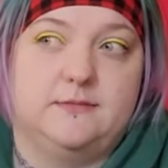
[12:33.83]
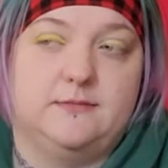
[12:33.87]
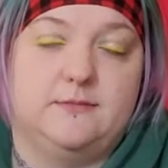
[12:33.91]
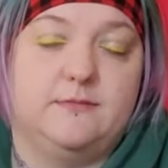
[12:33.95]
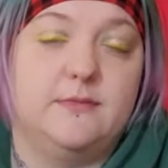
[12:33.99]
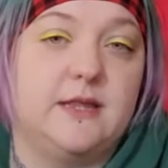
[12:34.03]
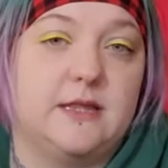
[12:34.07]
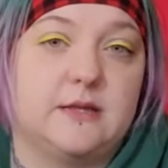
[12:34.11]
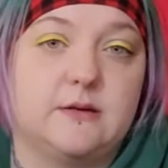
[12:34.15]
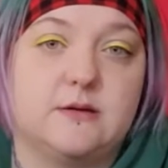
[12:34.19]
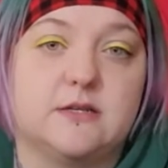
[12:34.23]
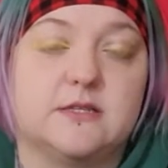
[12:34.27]

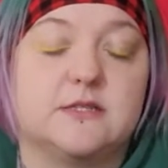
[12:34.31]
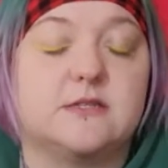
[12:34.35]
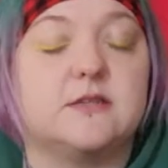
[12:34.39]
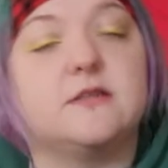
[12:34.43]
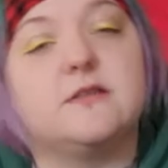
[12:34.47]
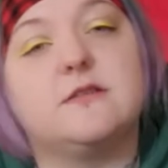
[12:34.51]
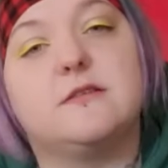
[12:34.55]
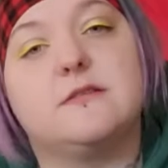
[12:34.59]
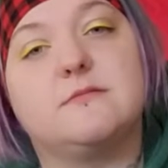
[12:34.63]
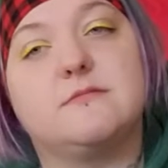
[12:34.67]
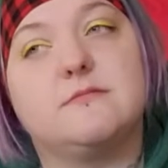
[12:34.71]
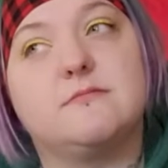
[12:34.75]
Mainly because they're
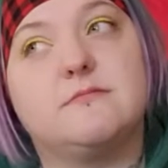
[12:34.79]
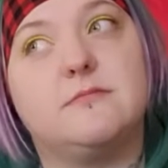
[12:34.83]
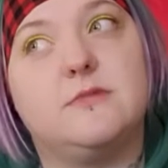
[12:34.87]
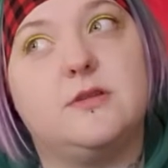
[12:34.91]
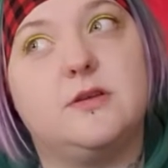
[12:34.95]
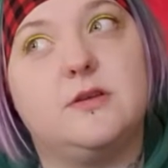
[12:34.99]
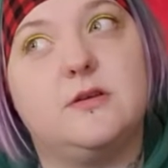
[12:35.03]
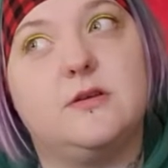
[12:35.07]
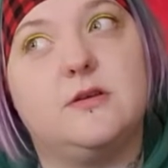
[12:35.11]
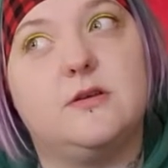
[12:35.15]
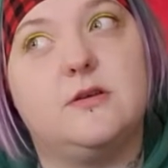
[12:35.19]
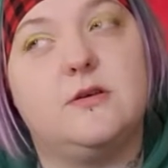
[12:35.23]
the
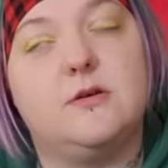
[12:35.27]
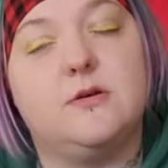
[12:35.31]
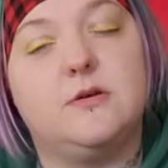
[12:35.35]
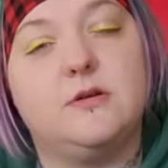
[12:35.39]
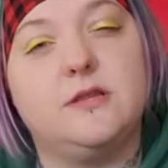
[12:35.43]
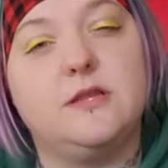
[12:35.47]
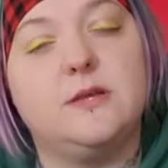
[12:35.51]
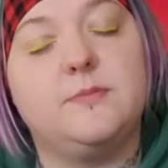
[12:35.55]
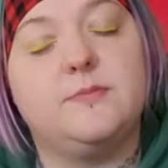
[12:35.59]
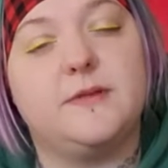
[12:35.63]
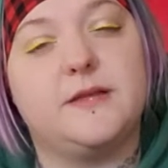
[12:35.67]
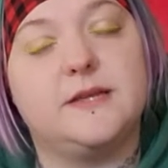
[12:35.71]

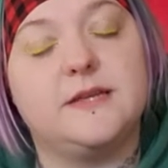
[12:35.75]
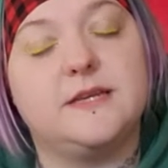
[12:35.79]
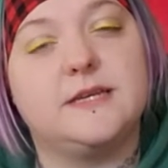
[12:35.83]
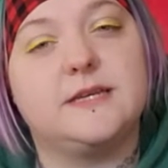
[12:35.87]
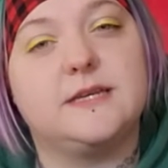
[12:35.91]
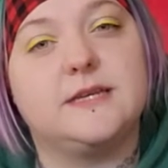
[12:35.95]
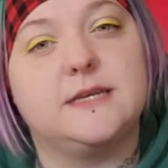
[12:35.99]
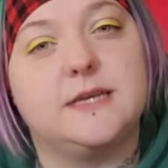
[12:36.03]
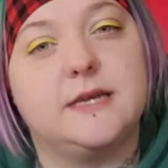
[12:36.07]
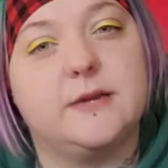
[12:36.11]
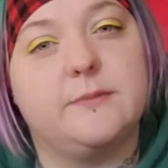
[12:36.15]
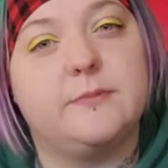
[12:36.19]
only plant I
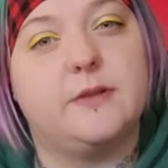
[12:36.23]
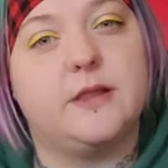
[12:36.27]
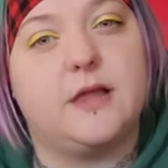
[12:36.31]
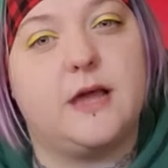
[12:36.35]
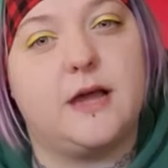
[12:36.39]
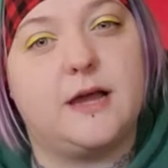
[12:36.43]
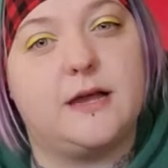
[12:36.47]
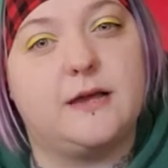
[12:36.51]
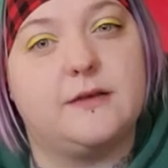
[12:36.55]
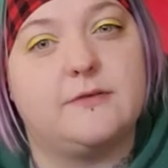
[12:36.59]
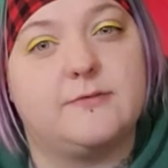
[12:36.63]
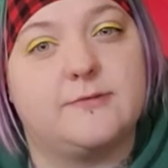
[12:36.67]
can keep
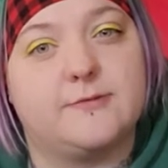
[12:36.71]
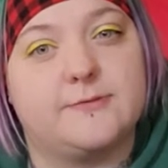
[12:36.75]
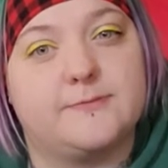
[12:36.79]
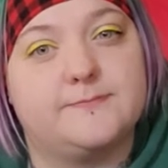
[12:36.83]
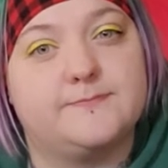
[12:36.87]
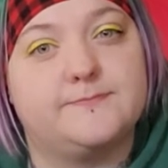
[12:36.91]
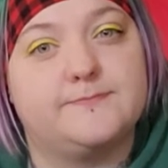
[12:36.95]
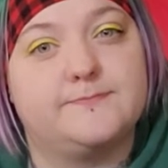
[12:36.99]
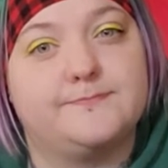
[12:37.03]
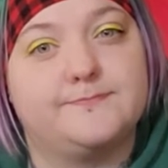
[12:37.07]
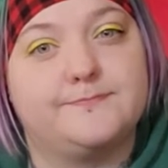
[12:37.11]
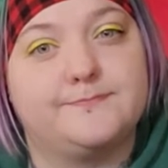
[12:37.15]
alive.
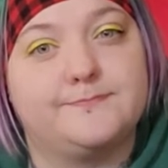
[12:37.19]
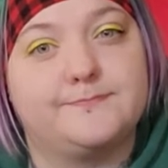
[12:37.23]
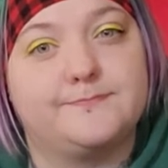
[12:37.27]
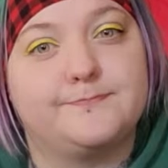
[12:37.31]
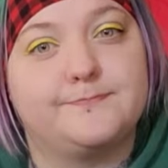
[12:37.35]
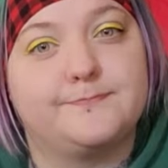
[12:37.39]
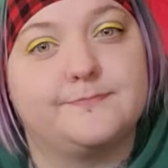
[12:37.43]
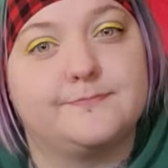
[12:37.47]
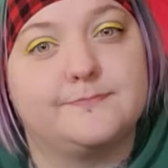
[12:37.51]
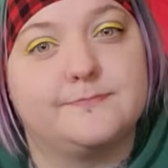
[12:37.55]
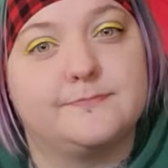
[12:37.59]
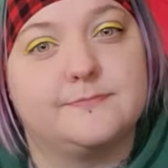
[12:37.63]

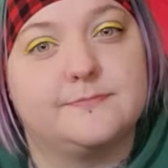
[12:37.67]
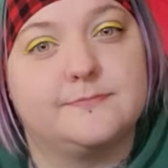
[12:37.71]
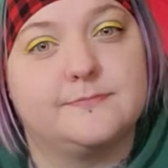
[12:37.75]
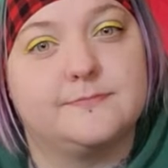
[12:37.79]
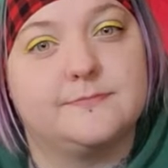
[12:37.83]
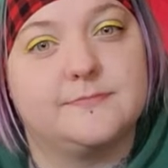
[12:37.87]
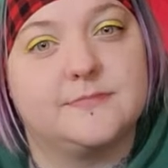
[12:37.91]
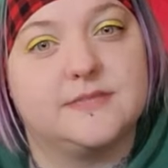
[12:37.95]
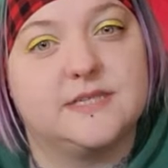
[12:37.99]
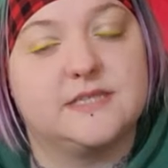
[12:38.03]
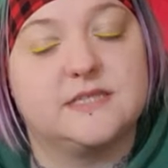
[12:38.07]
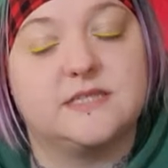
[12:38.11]

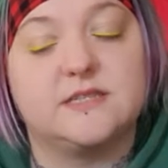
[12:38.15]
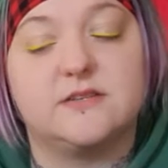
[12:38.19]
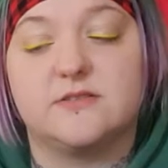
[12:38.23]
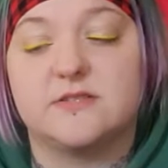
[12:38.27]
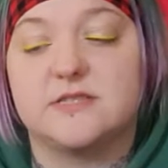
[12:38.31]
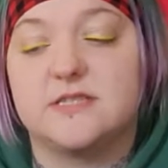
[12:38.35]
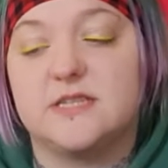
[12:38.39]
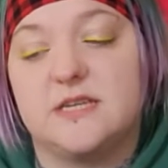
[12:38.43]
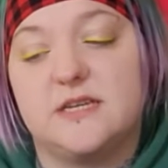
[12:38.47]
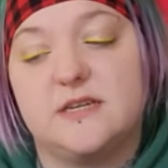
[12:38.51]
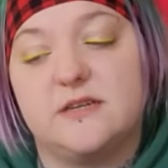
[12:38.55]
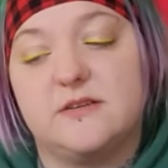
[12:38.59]

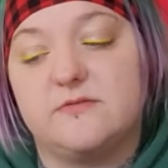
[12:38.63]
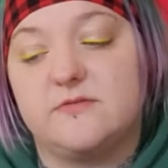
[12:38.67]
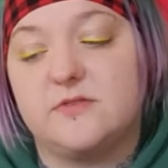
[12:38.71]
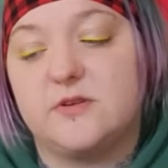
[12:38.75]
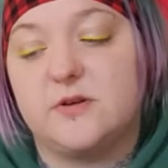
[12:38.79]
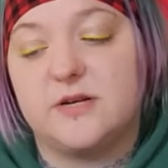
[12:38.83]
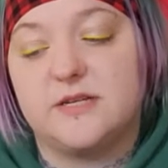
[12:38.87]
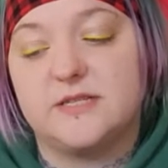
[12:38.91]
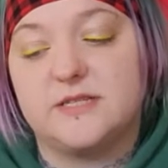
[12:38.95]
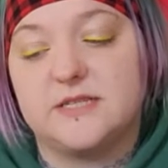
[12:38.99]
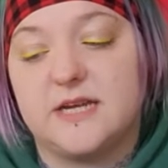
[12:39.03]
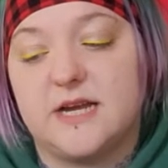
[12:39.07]
Seriously, you've no
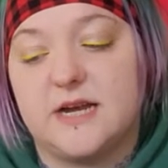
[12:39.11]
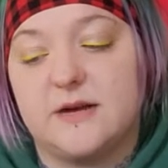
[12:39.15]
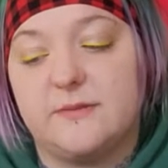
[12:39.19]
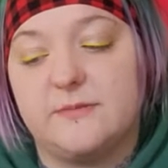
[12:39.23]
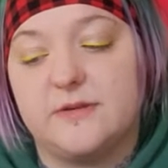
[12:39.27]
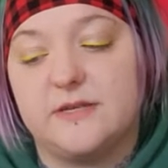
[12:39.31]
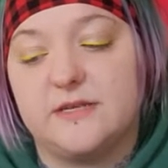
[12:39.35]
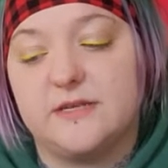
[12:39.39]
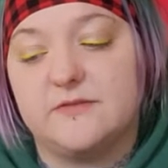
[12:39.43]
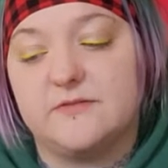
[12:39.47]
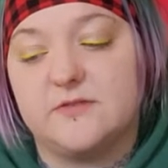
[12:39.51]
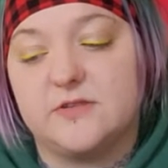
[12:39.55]
idea how
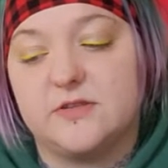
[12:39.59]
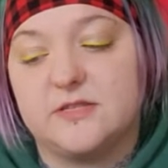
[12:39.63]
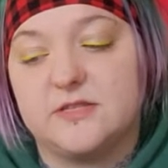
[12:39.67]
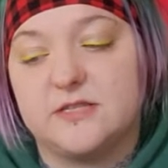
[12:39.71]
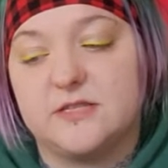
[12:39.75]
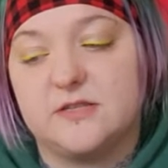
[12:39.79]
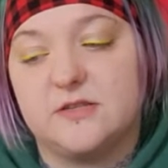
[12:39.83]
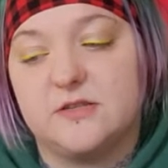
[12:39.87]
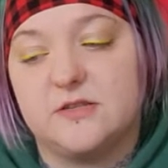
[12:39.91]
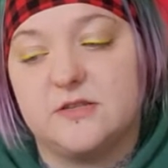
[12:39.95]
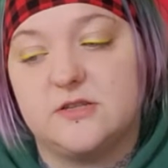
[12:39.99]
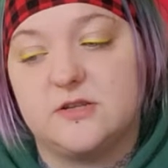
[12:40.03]
many of those
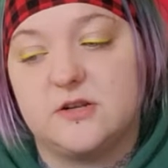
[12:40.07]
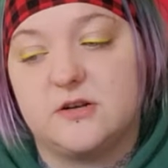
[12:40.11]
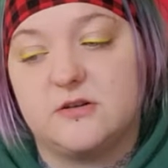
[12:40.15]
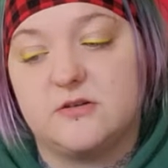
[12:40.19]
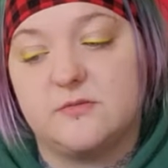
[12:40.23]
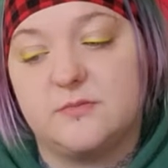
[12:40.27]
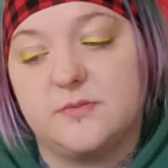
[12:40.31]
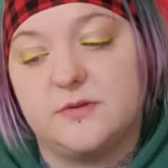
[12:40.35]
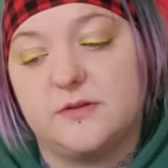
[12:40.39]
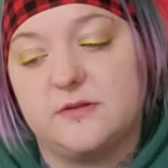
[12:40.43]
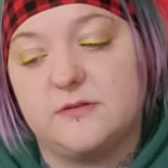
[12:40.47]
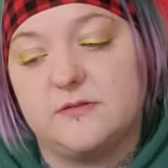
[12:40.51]
little
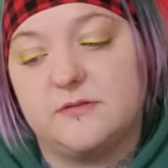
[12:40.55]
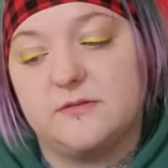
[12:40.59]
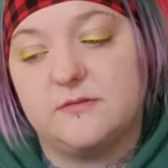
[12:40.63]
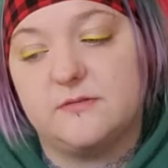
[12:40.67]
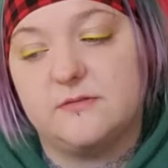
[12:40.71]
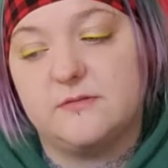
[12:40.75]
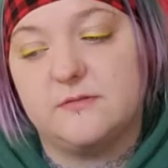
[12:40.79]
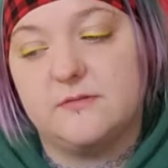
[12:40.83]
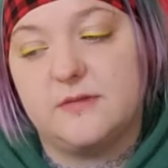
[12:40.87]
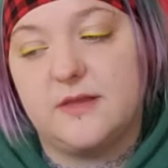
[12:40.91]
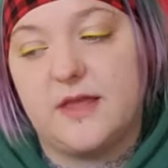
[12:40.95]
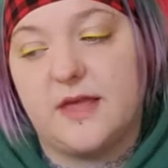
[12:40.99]
adorable,
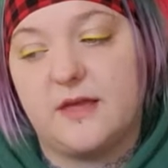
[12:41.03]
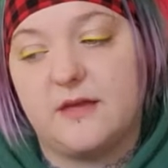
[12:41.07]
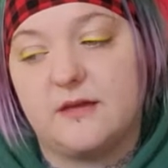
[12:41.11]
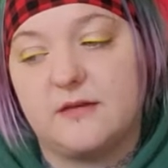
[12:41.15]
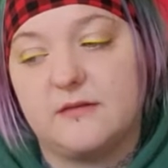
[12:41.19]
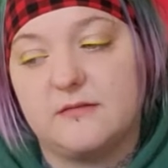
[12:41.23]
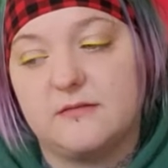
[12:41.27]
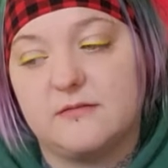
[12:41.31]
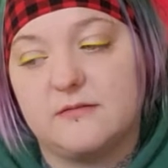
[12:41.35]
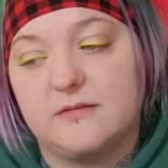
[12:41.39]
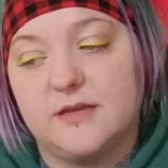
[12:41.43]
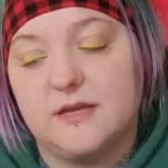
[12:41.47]
like,
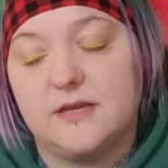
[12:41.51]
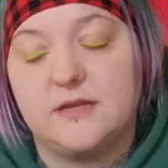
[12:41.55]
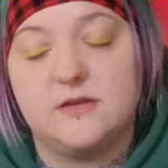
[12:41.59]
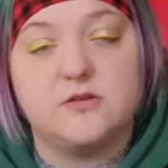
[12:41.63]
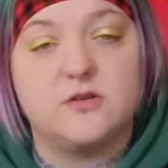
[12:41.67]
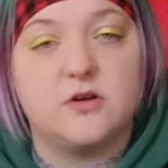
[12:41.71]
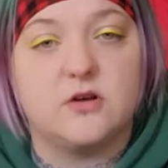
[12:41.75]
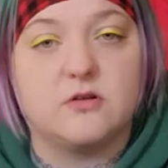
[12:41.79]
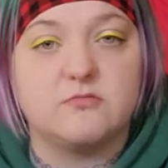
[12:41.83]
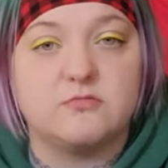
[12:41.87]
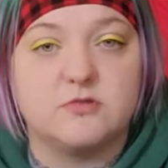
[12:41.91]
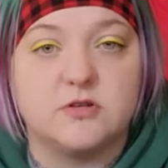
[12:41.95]

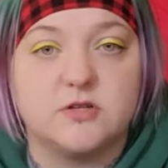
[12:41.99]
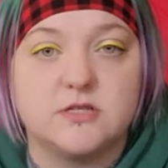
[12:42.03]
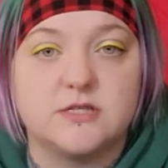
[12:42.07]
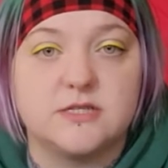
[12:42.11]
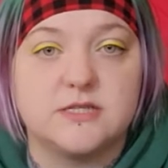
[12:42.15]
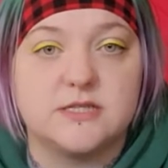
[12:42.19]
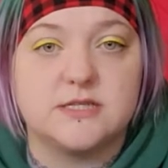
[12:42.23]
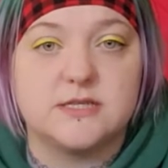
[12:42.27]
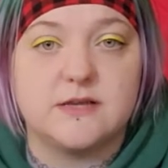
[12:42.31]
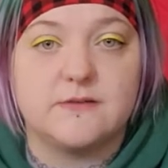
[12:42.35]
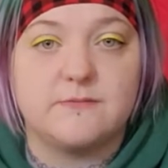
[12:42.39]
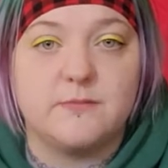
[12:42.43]
indoor
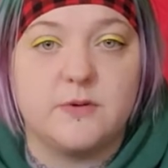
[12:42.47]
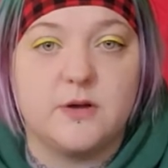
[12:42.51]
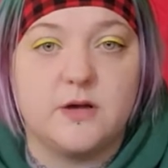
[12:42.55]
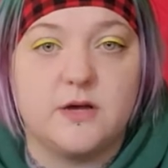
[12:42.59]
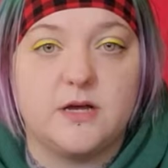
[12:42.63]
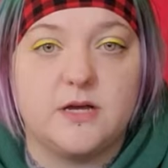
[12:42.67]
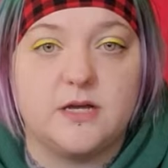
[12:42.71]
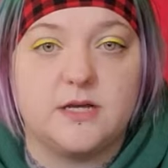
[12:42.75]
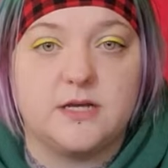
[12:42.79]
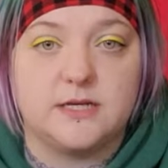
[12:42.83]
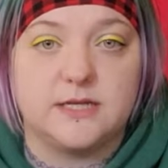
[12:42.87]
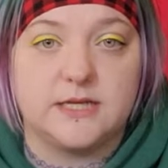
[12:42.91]
roses I've
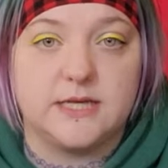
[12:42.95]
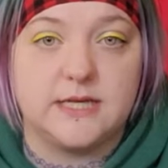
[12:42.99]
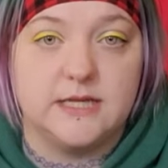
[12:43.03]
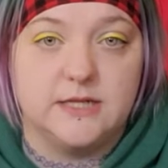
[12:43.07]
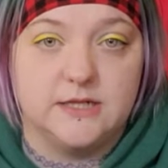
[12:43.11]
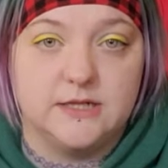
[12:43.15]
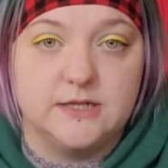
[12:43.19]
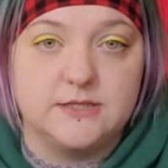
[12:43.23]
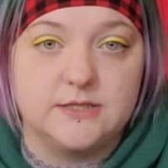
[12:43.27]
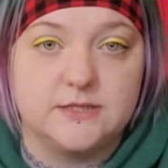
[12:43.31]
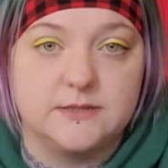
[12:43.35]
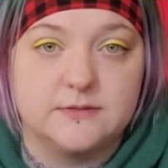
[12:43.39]
bought and
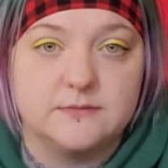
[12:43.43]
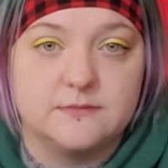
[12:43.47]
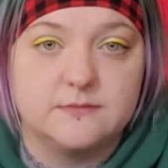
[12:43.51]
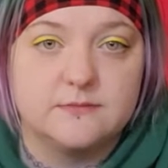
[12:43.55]
killed.